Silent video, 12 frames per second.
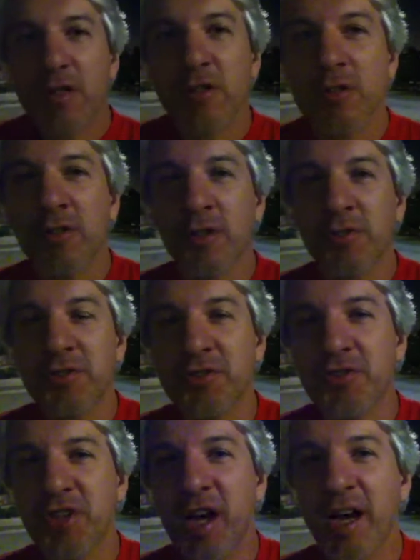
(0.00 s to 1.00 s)
Hello there, this
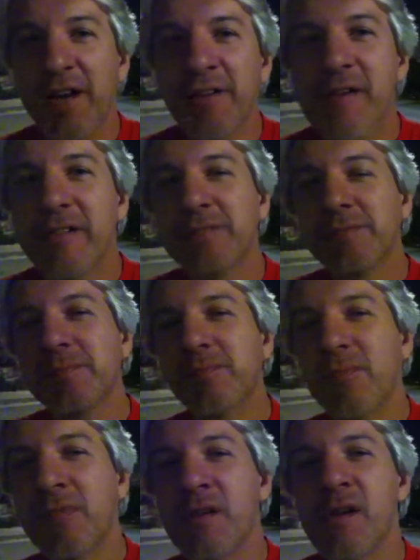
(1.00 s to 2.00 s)
is Chad.
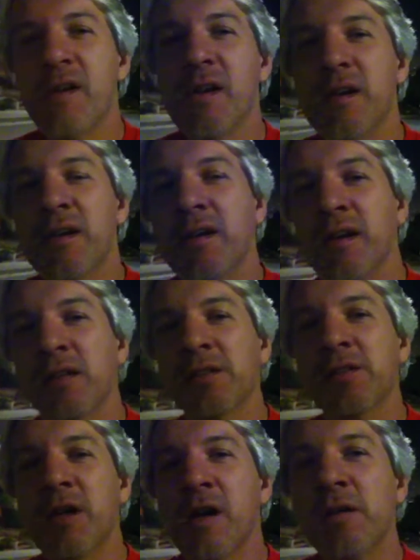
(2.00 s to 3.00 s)
I'm
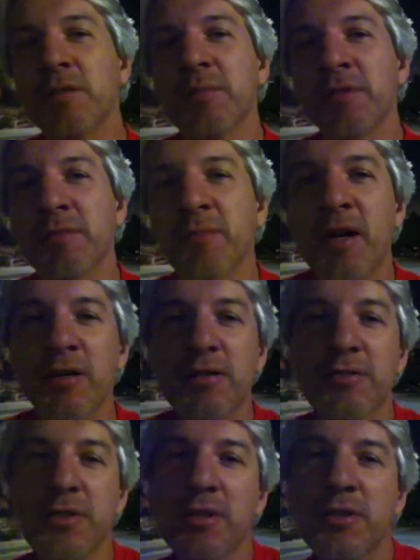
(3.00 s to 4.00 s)
going to talk a bit
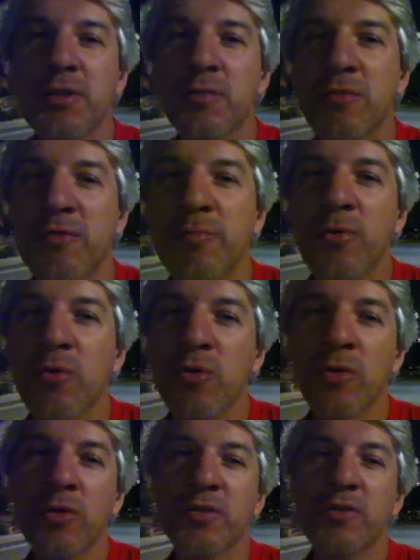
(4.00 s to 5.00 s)
about dealing with
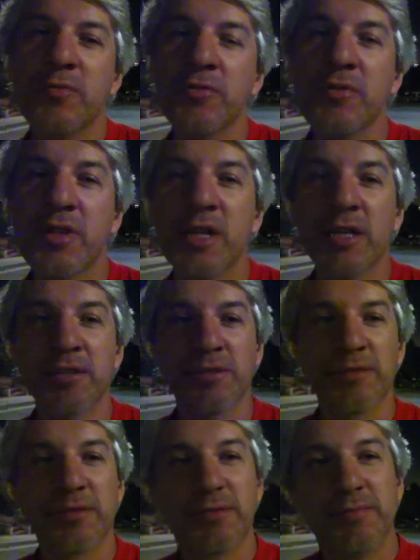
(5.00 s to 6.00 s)
poor
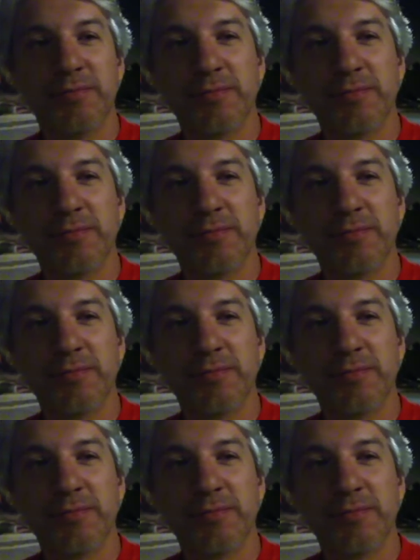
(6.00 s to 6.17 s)
communicators.